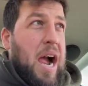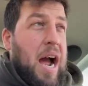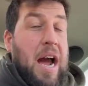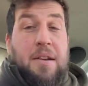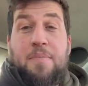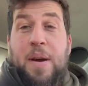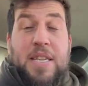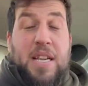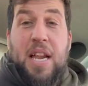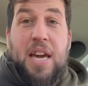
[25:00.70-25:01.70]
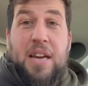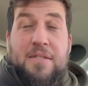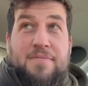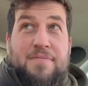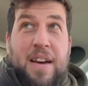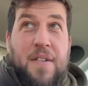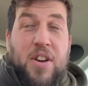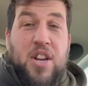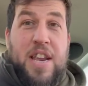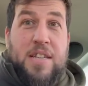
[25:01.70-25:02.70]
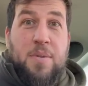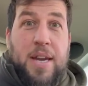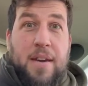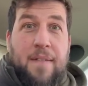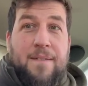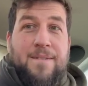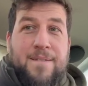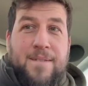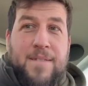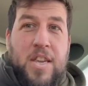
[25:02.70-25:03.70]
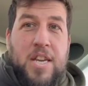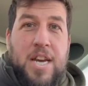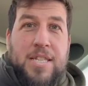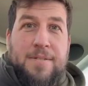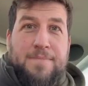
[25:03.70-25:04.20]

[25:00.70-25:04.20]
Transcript: And basically, have a good next week. Cheers.